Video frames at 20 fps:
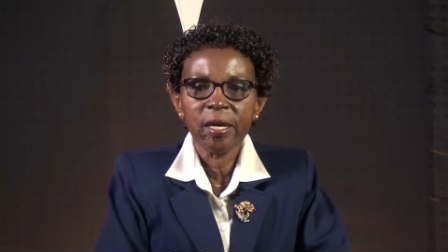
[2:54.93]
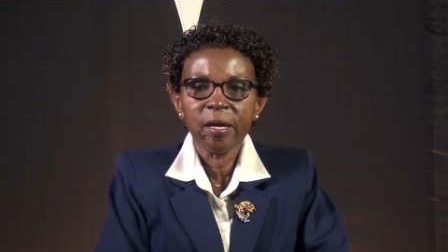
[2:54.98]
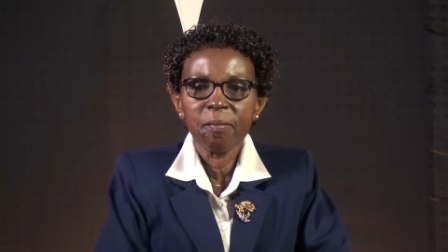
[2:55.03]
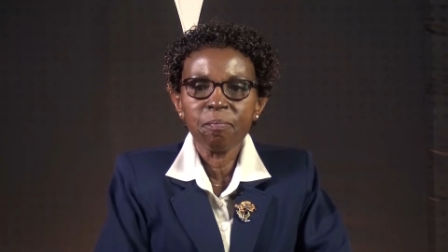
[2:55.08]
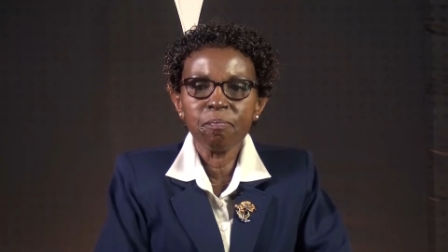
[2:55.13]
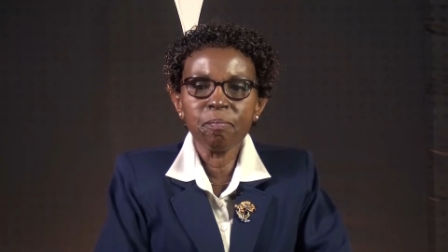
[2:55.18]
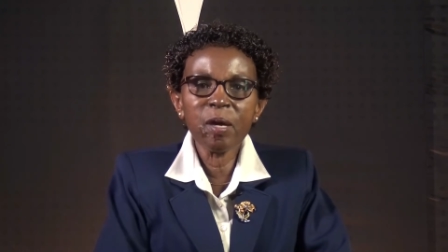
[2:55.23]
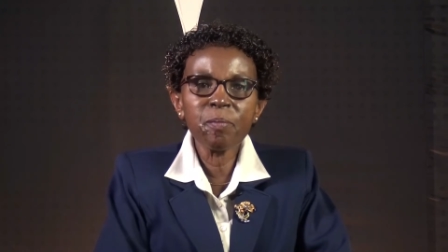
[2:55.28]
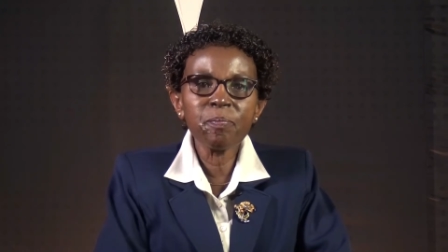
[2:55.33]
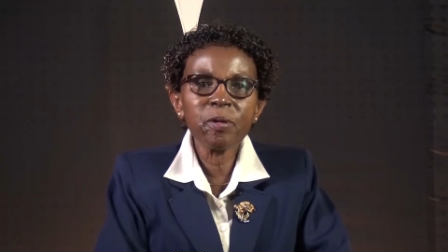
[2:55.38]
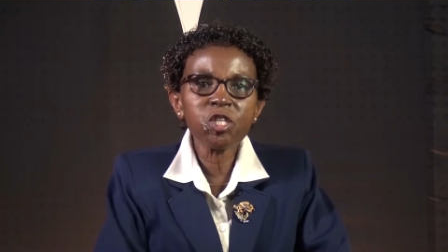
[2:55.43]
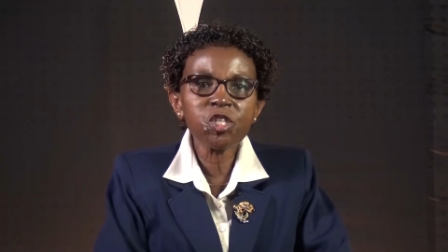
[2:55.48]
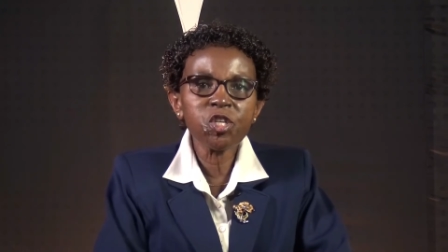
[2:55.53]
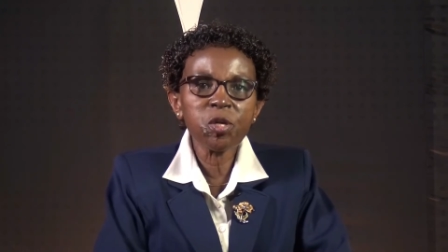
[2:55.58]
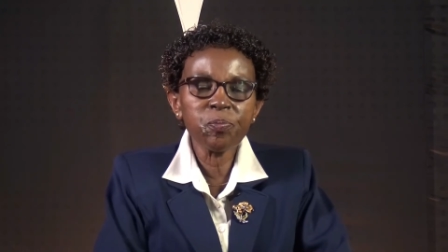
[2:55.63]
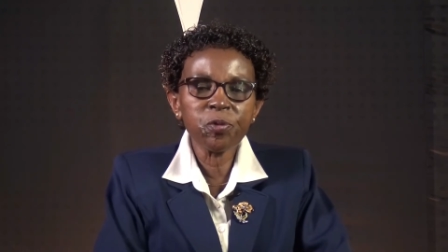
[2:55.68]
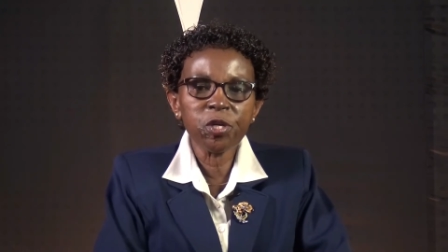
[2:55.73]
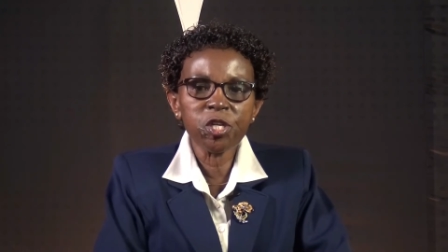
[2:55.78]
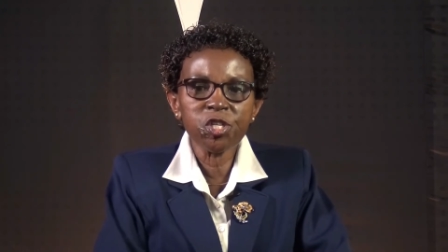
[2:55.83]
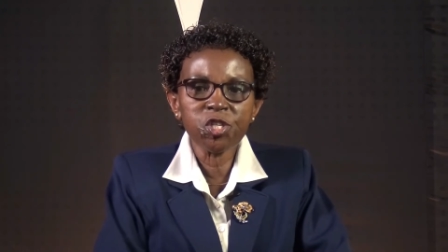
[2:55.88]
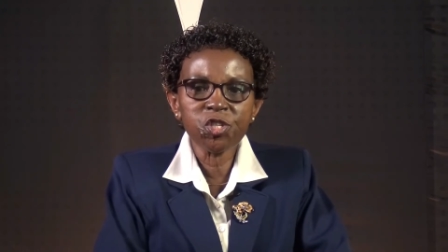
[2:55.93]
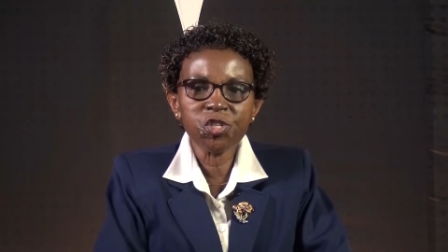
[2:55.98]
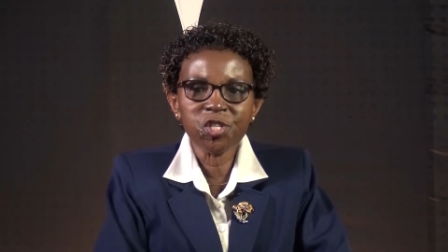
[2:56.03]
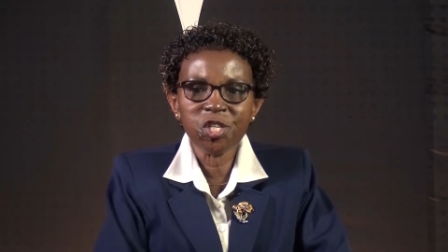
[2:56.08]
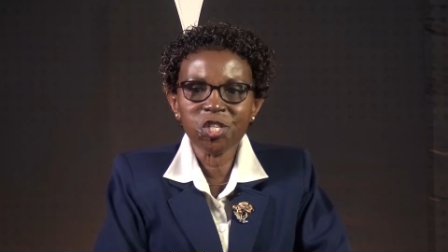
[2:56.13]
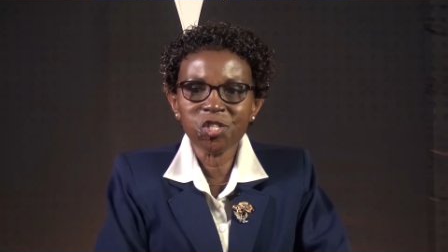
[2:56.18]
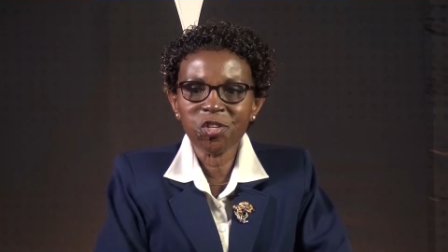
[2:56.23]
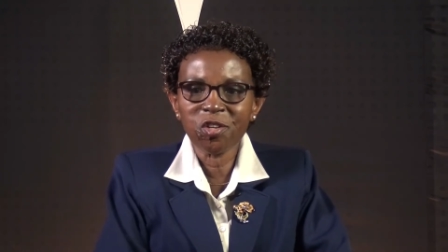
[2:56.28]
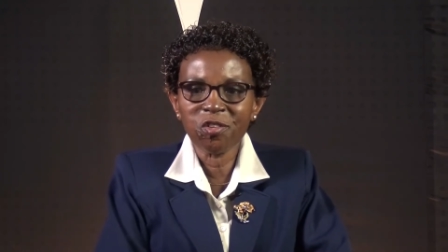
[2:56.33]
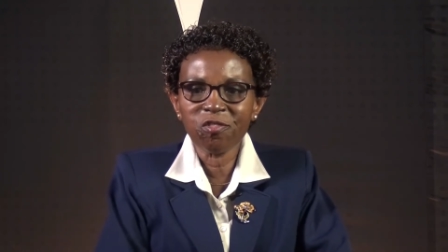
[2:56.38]
membership
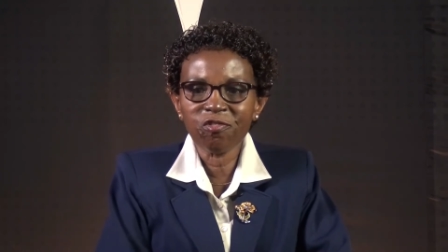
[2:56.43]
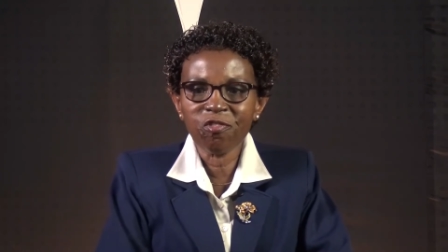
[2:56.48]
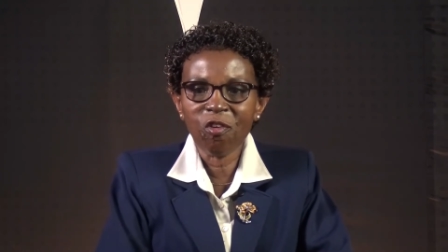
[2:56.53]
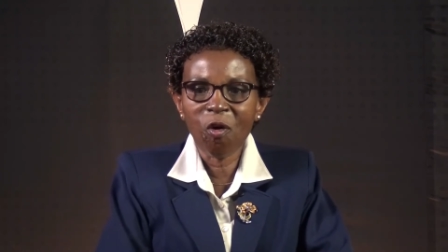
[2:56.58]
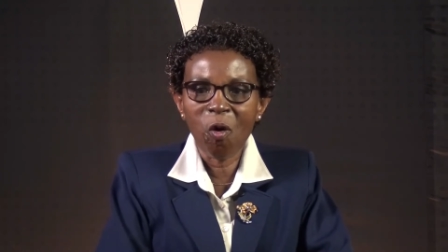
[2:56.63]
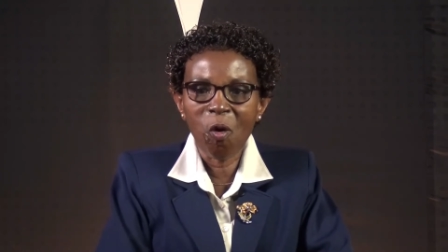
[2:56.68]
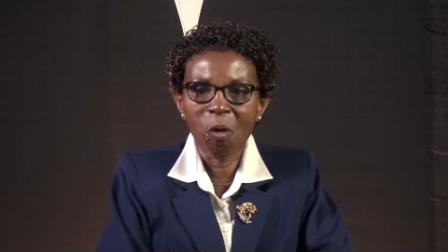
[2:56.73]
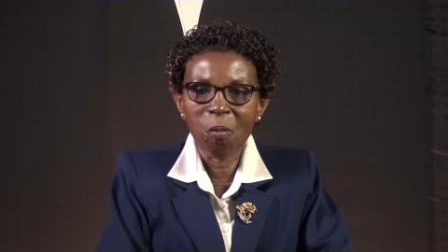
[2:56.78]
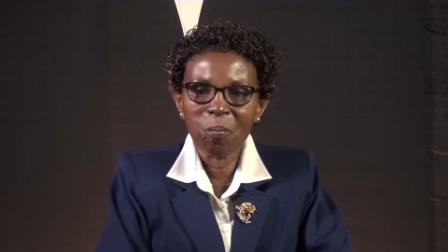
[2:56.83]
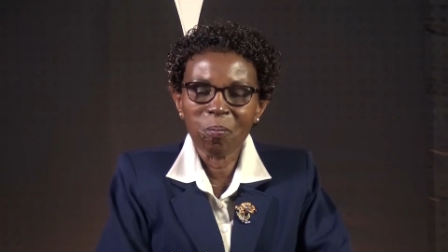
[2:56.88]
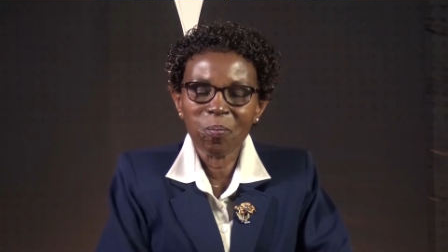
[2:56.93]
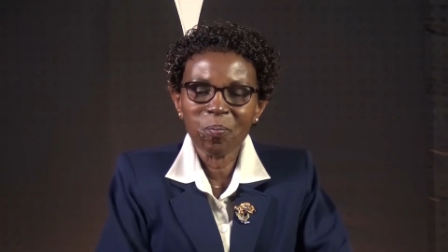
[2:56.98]
registration form.